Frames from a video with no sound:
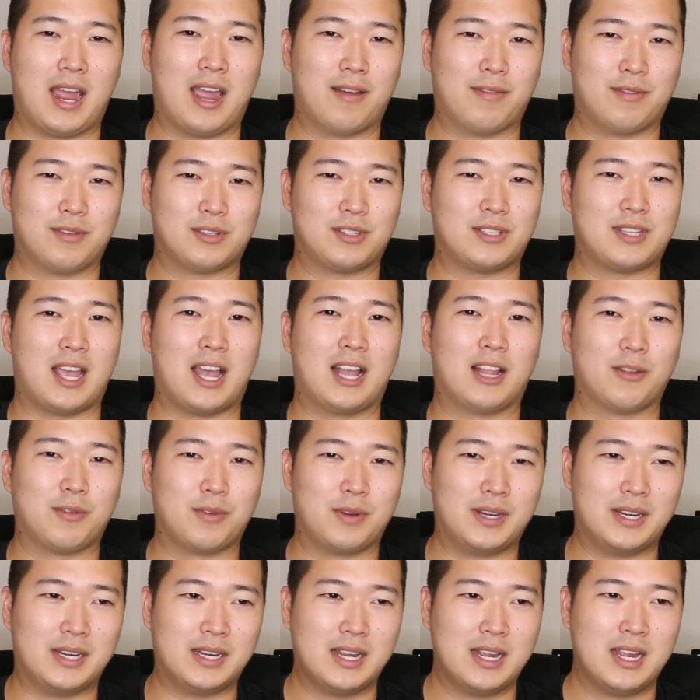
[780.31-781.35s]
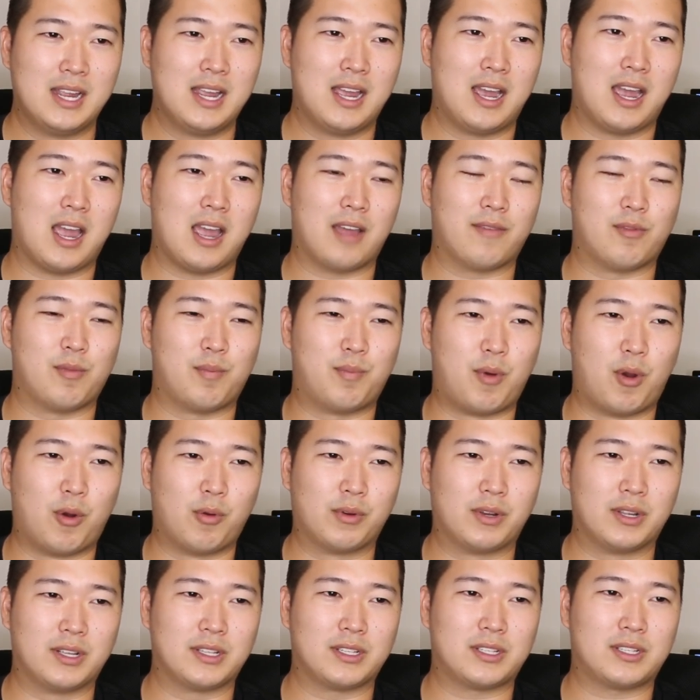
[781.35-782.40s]
have a salary, I have a
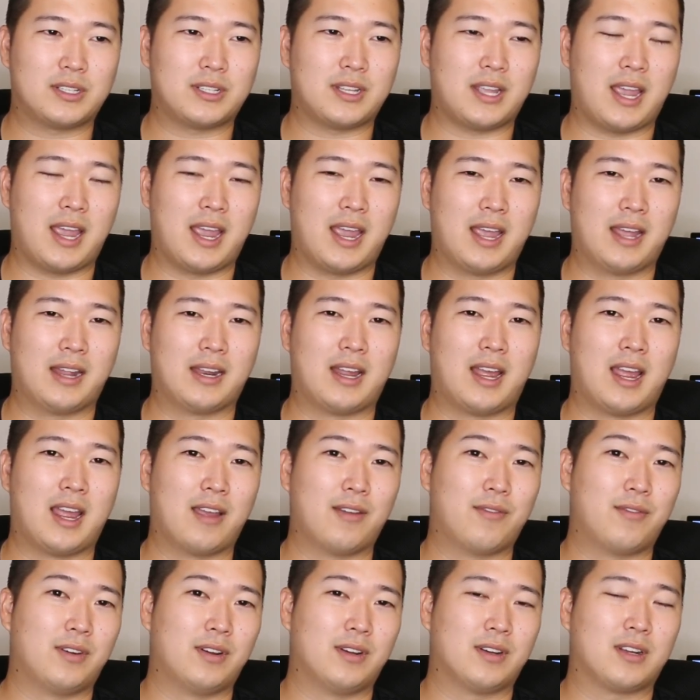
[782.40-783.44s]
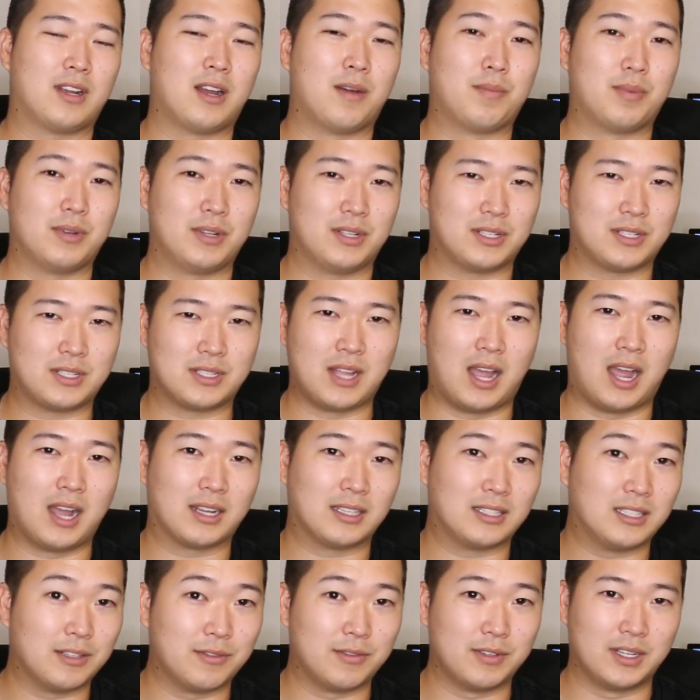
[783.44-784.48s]
bonus, and I have a company
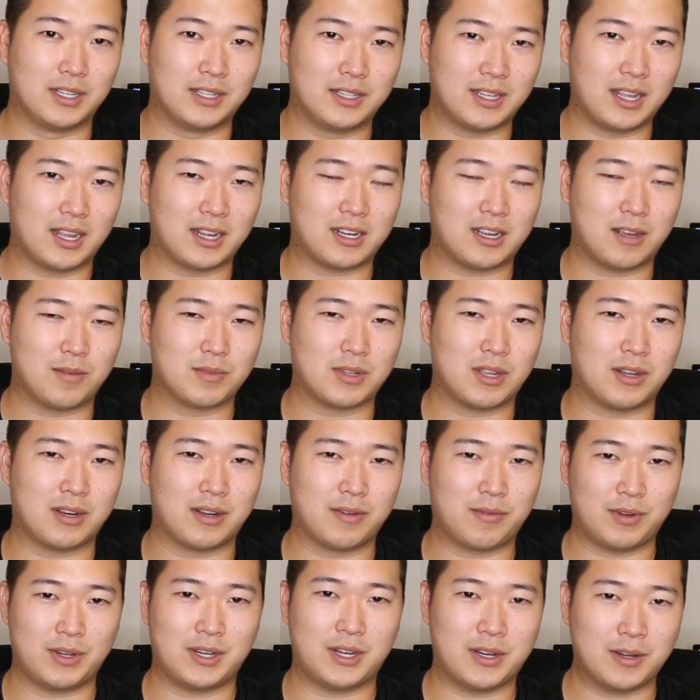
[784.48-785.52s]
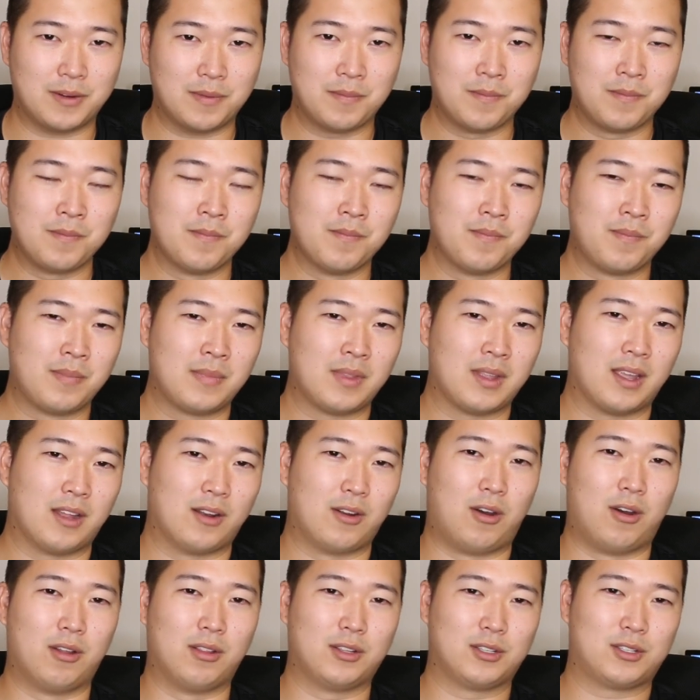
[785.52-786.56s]
stock dividend that comes out every year. And
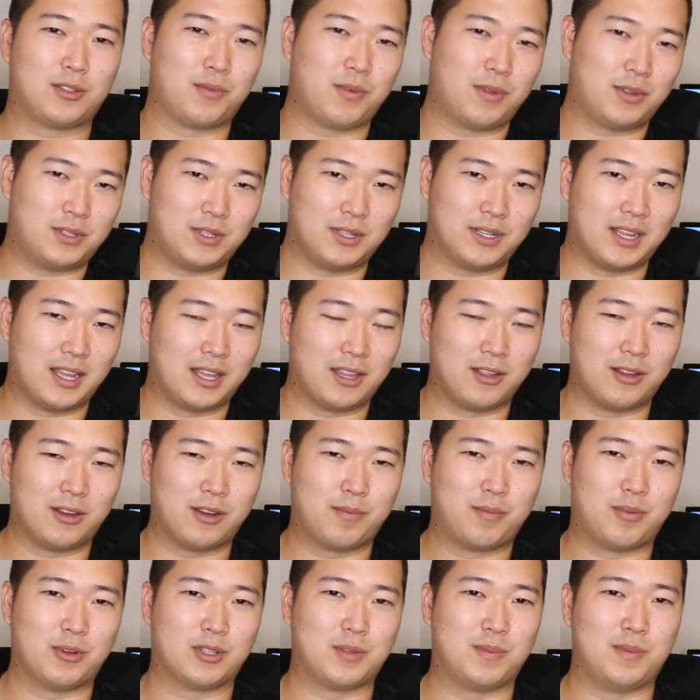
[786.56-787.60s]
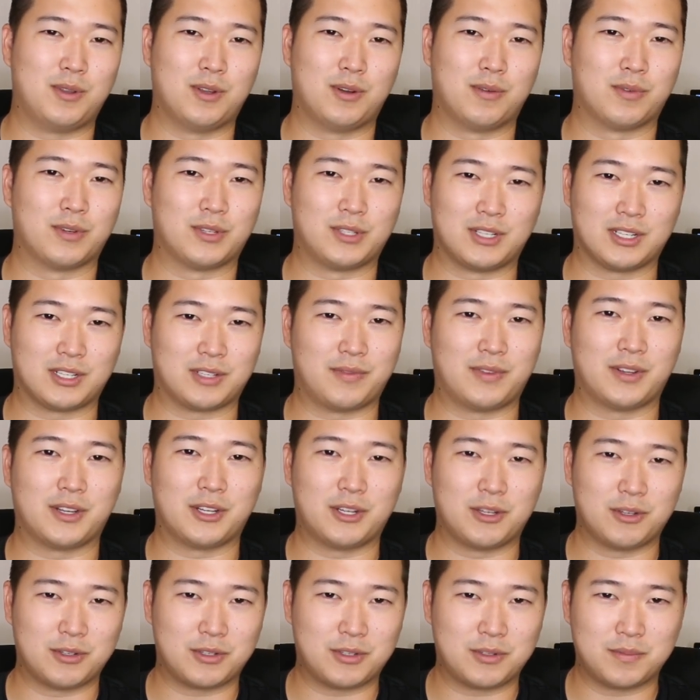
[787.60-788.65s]
all those three together puts me over six
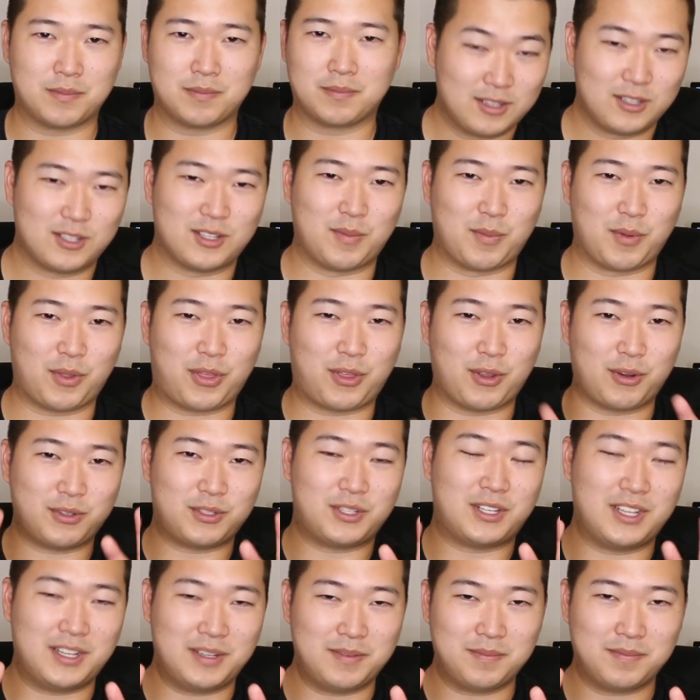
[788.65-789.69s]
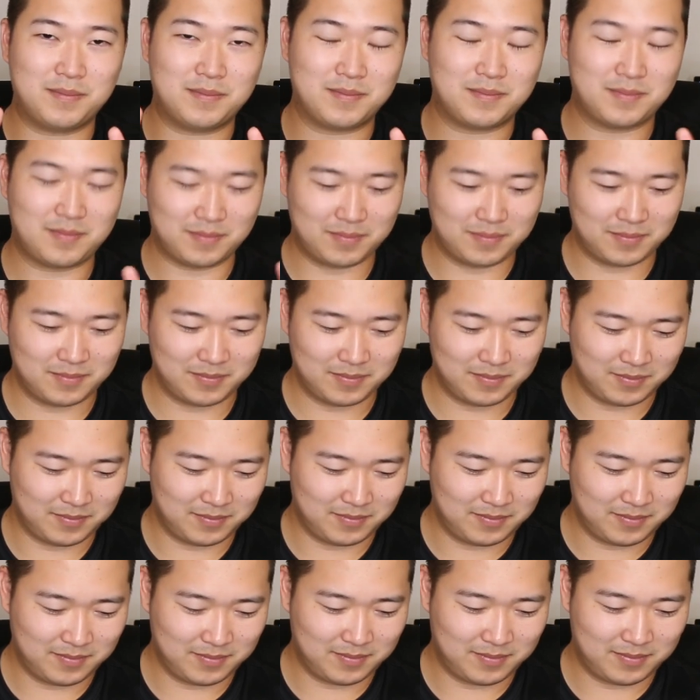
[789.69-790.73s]
figures. So number 13,
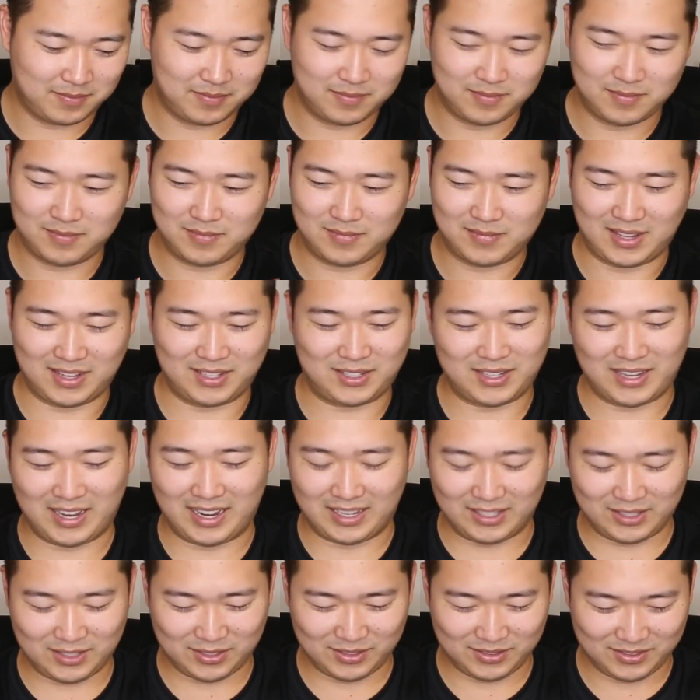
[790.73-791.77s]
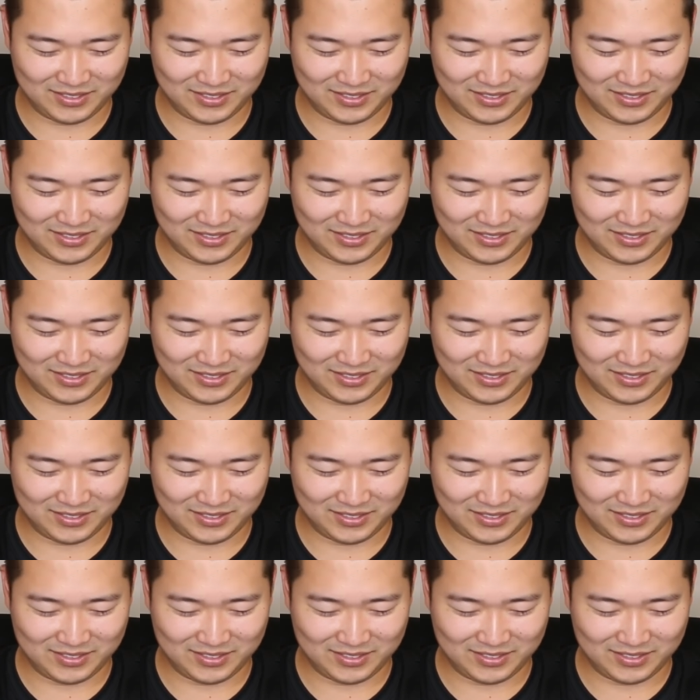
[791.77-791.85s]
that's eight.